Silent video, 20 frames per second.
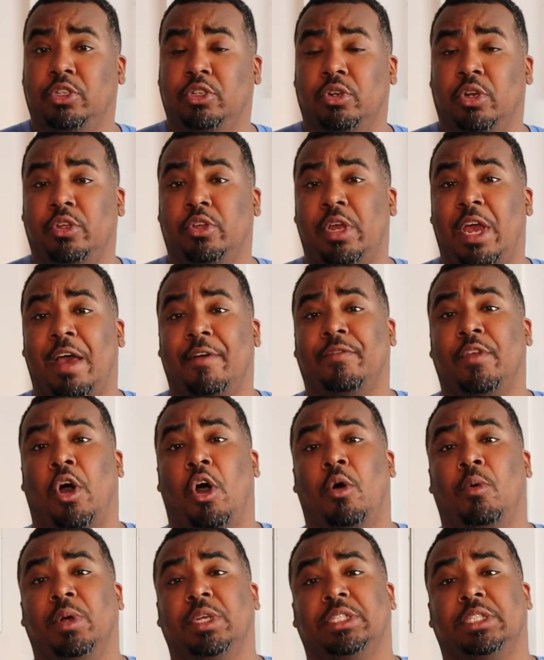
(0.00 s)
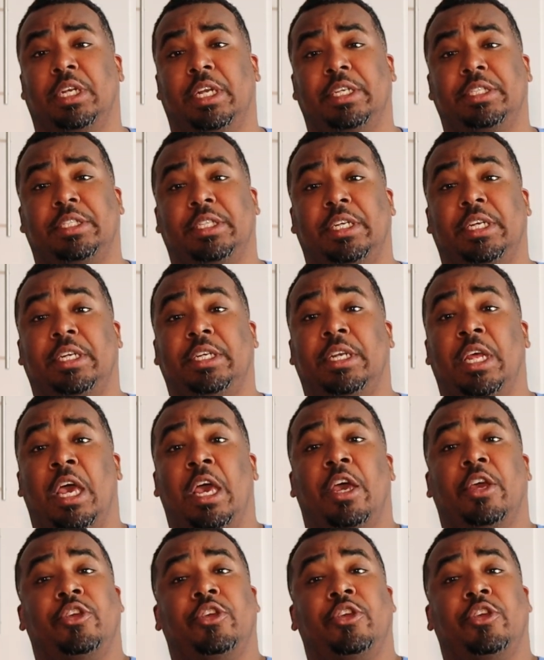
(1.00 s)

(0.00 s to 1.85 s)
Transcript: You have the always listening.